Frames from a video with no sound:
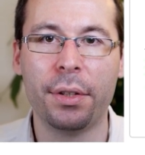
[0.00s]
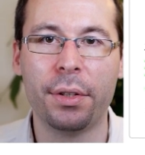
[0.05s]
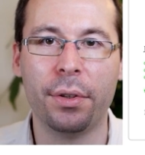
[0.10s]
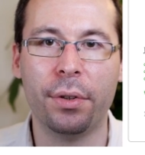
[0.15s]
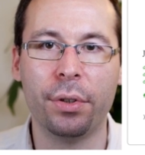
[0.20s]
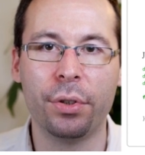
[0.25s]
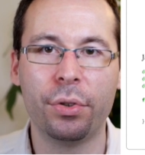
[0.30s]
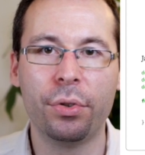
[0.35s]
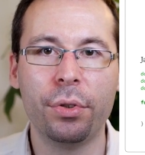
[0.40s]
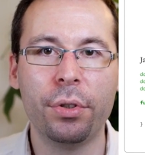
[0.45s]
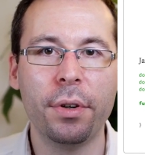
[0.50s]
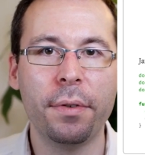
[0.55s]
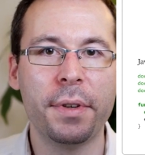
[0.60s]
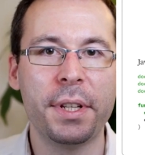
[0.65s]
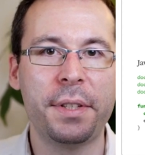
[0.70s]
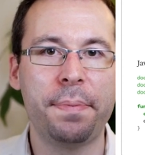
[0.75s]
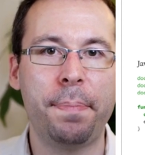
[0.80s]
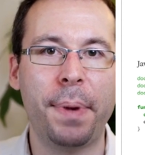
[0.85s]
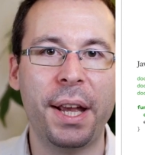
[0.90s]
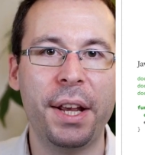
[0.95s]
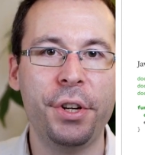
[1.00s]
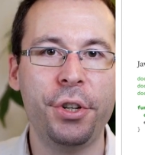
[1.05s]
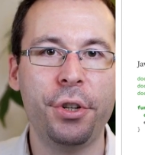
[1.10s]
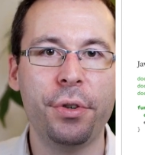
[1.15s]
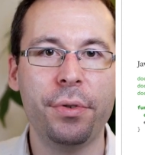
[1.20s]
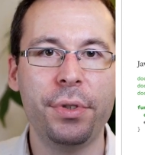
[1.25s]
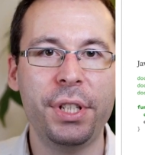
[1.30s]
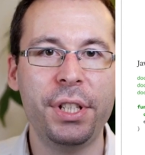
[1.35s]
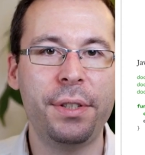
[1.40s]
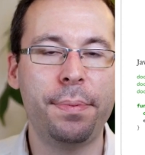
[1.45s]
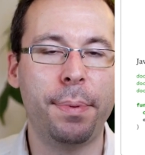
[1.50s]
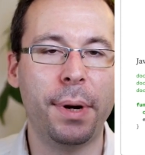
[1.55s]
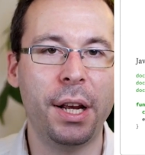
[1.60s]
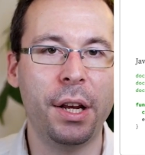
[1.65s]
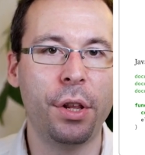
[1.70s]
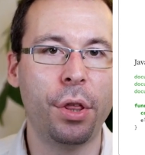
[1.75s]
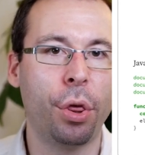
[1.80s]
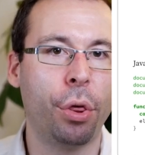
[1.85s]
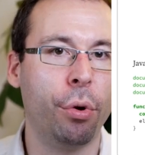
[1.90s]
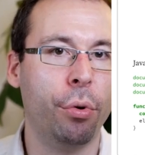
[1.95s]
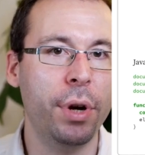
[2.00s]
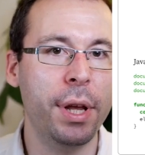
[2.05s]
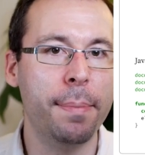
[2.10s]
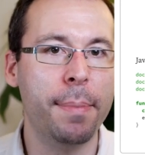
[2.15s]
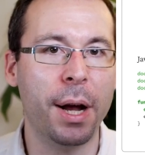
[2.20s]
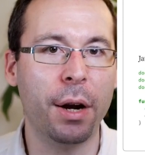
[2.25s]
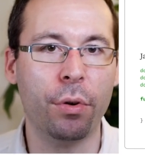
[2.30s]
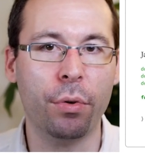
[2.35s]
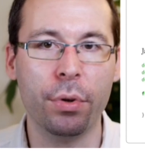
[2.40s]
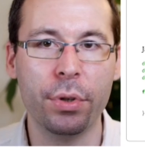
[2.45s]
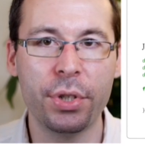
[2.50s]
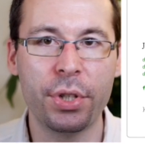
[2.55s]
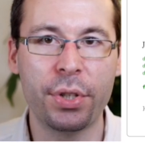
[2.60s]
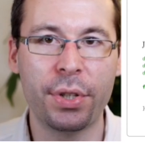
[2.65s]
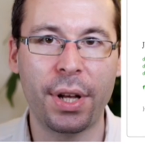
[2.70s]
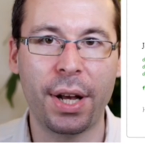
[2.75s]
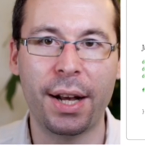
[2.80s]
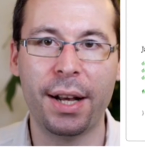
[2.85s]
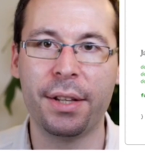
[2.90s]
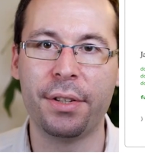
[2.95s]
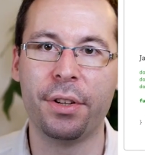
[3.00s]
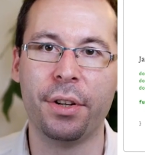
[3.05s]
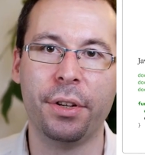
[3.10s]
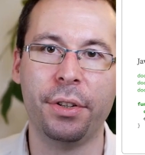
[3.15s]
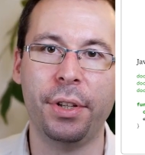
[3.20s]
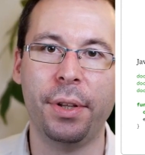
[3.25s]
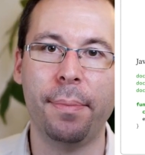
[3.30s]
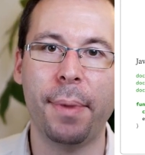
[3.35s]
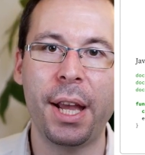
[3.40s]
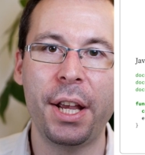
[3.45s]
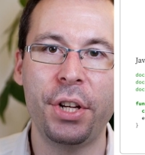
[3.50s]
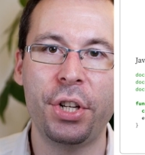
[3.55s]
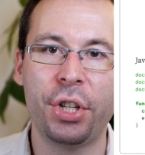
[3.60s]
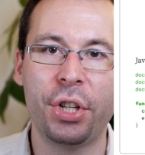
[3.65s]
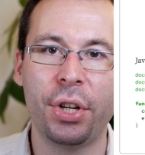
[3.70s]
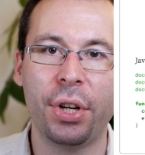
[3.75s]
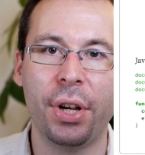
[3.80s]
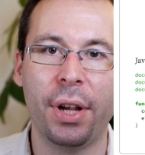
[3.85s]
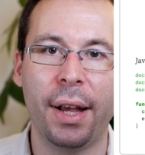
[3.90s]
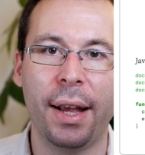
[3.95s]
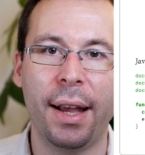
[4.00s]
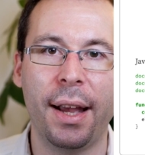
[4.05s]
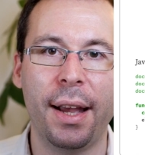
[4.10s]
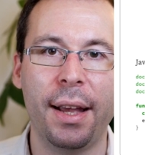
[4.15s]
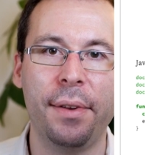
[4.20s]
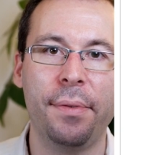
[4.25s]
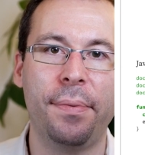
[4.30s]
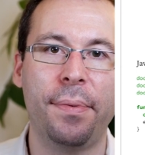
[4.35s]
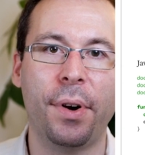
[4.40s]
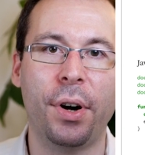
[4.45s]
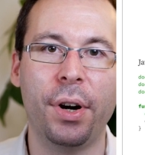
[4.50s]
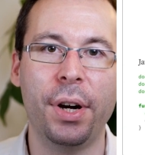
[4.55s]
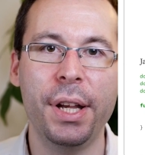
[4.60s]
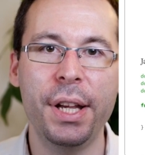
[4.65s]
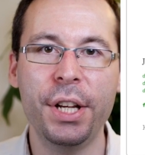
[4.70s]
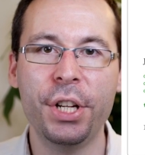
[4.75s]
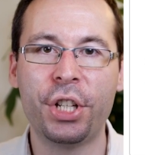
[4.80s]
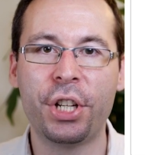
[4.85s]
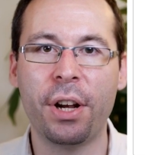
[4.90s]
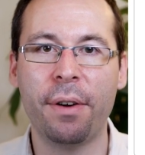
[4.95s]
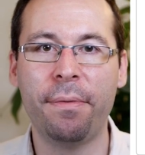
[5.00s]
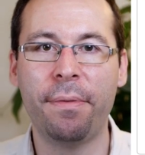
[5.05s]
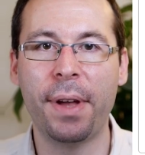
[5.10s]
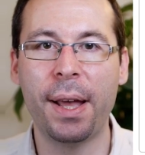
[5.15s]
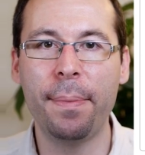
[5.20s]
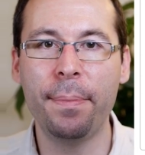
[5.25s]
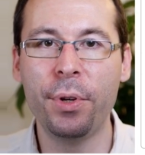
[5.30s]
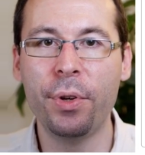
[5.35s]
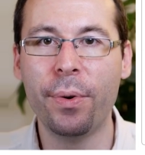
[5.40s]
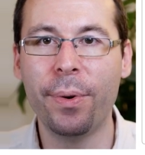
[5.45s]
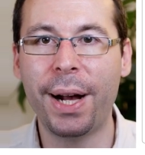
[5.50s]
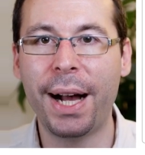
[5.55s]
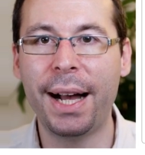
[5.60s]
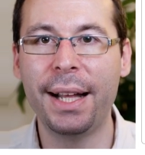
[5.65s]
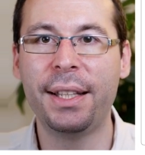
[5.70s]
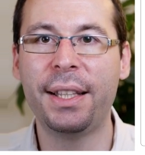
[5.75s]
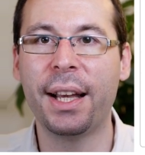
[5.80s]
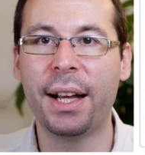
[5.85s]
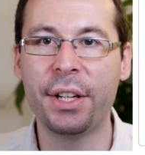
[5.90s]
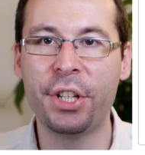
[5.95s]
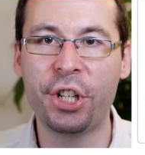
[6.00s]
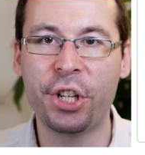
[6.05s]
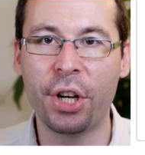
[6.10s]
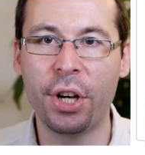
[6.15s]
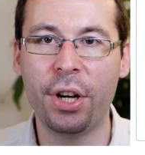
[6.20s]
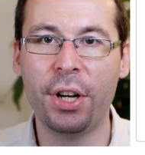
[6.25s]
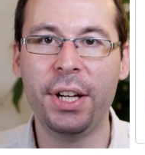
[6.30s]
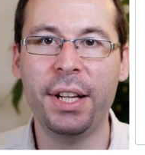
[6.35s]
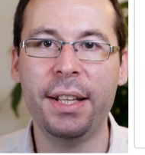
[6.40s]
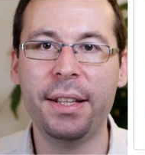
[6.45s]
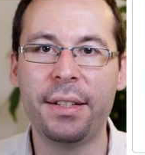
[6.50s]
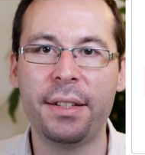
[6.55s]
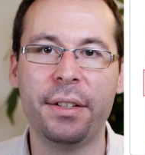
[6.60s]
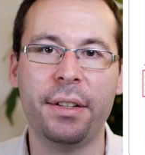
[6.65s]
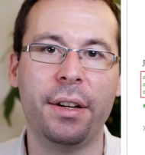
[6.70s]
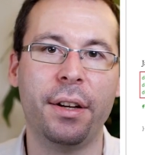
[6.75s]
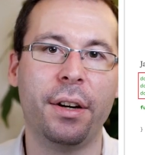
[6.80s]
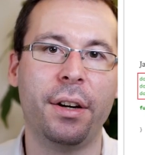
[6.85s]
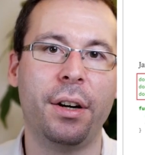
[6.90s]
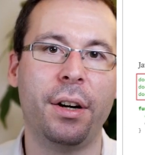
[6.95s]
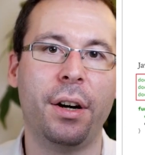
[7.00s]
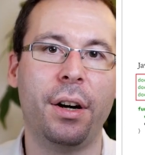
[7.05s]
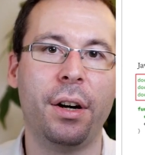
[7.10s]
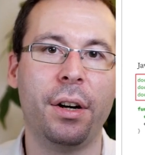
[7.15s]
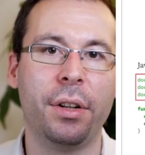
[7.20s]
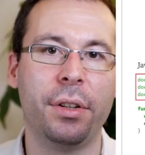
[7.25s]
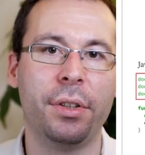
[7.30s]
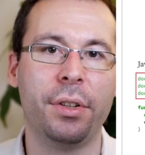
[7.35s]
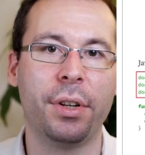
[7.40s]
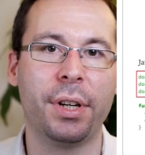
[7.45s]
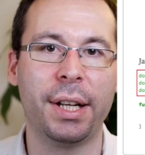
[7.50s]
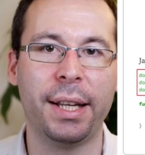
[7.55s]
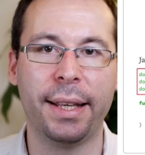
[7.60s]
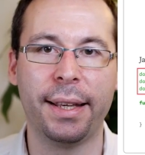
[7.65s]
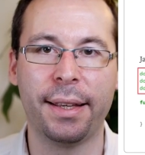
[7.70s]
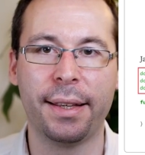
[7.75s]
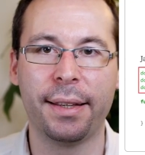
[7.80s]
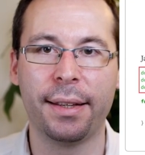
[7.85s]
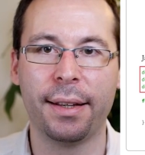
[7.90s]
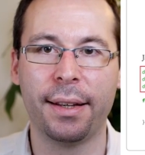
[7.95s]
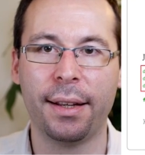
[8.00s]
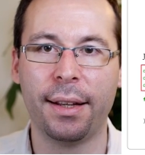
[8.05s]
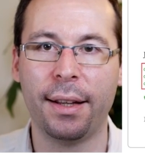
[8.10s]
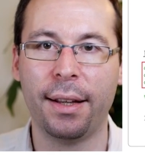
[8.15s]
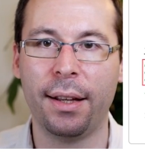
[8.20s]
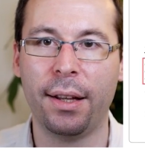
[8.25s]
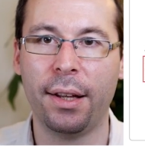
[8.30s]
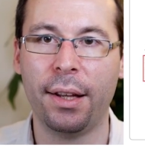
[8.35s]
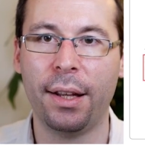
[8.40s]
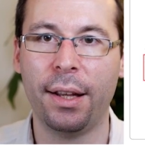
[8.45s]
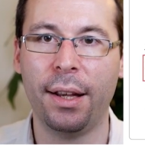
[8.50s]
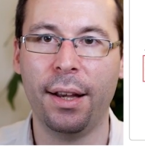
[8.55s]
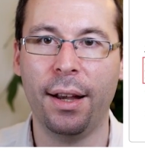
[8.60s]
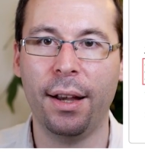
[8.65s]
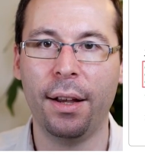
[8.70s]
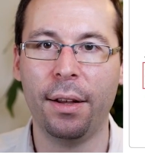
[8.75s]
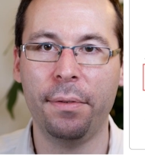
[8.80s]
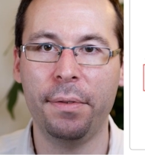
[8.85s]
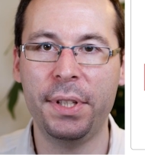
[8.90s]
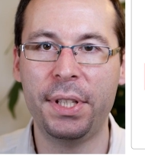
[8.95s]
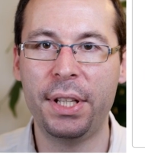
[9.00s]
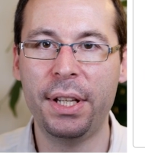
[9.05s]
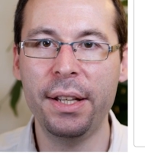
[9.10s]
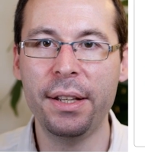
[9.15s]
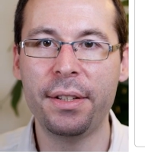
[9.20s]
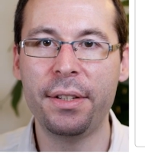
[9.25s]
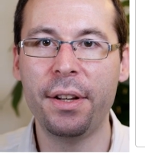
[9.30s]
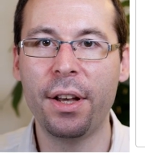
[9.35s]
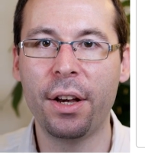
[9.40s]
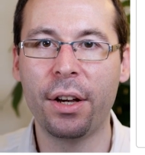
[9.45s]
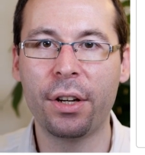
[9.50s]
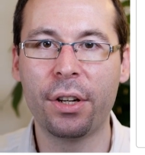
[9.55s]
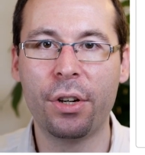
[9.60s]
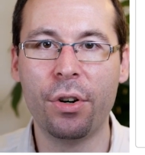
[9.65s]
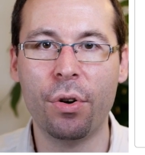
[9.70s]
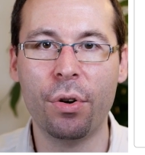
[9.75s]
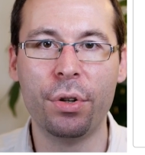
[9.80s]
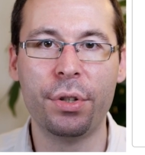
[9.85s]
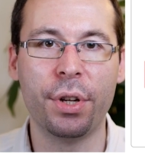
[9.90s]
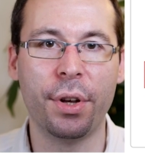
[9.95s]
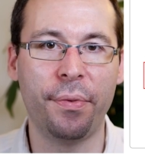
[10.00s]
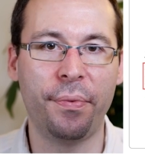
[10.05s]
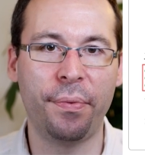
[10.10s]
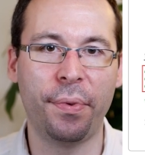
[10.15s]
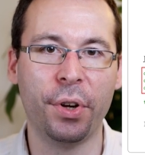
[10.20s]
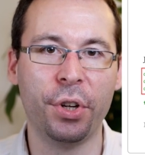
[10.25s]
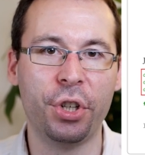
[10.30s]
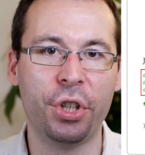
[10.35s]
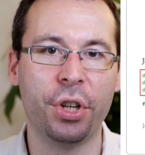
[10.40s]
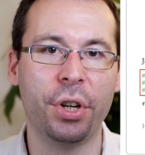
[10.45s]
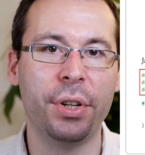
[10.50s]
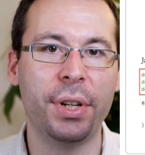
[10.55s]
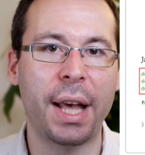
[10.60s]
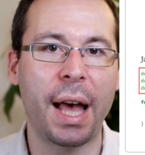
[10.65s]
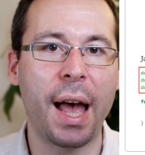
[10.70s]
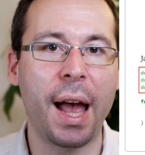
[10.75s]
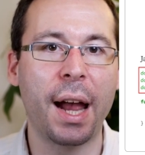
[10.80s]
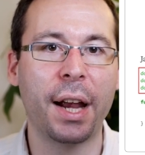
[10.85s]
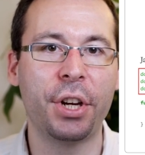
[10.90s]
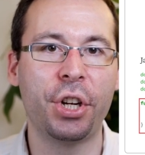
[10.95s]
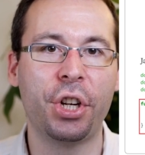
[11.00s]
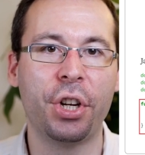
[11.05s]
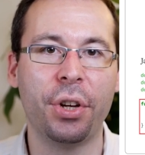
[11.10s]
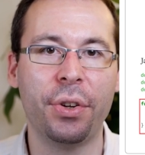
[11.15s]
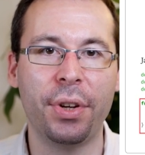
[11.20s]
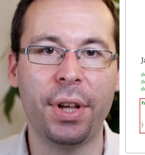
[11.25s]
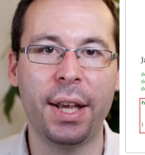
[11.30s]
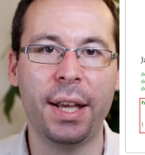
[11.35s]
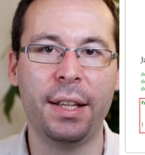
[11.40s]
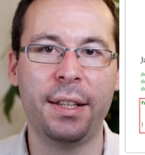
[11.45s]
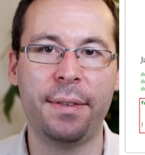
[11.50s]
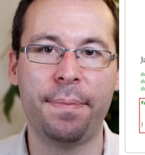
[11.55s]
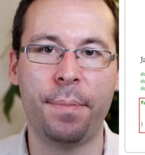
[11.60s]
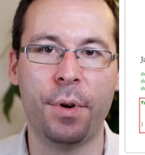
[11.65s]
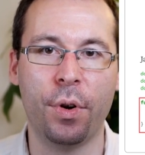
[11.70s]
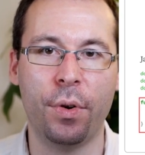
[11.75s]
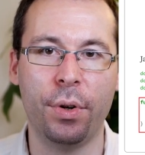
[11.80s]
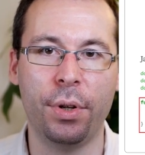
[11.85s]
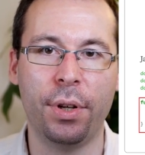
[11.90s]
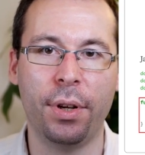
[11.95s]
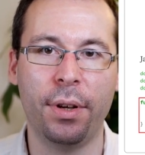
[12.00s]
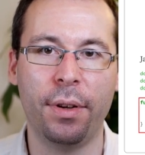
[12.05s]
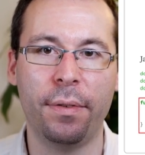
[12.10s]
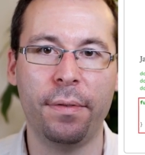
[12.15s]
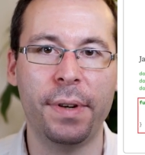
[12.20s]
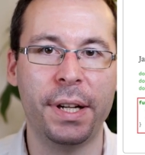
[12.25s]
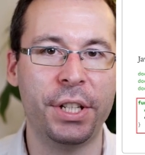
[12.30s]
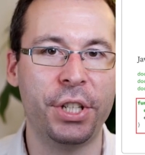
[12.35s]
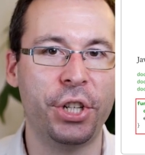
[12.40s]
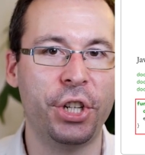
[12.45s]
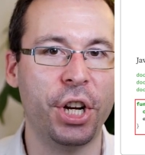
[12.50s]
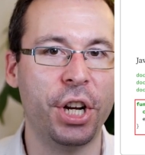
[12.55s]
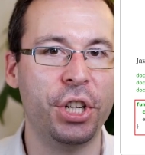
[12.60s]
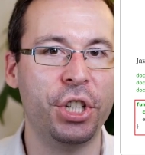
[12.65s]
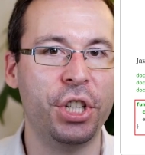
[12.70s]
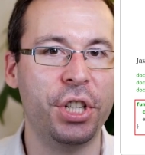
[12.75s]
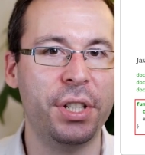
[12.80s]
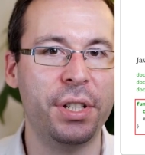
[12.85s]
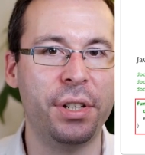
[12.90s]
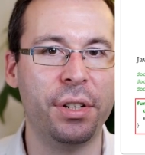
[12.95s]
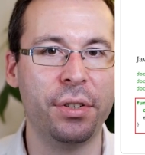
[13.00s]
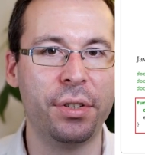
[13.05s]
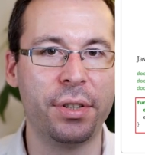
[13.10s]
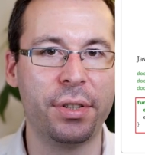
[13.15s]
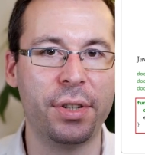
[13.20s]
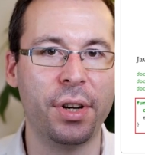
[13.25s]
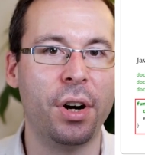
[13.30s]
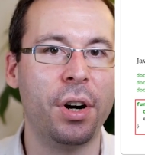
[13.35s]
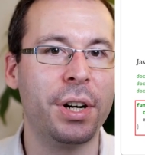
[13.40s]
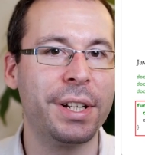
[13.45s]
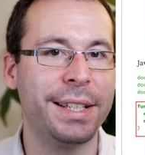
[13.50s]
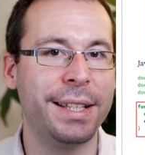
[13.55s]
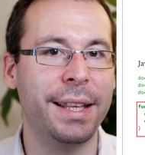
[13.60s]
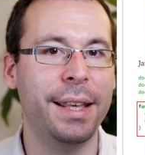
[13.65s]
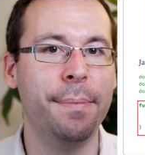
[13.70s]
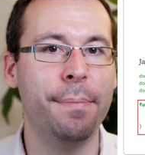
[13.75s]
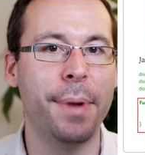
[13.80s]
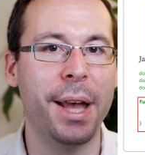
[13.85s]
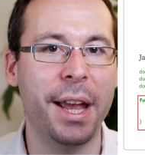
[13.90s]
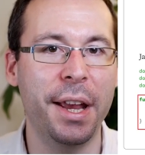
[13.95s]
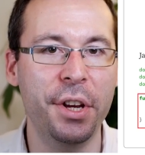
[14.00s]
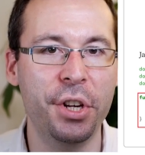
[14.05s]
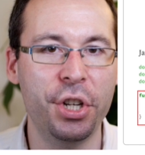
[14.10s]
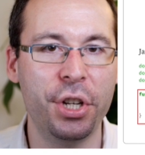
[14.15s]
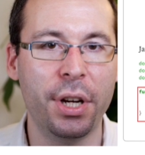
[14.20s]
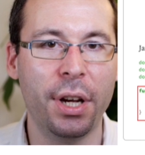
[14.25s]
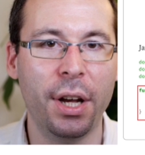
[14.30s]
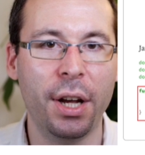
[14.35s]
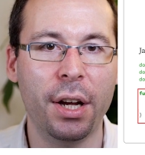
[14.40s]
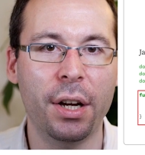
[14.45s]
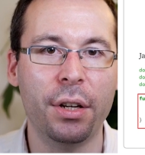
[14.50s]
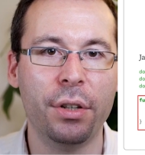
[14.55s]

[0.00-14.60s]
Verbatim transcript: So to do this page, you display three balloons as an image, and for each of them, you attach a listener on the click. This listener calls a function action explode that changes the source image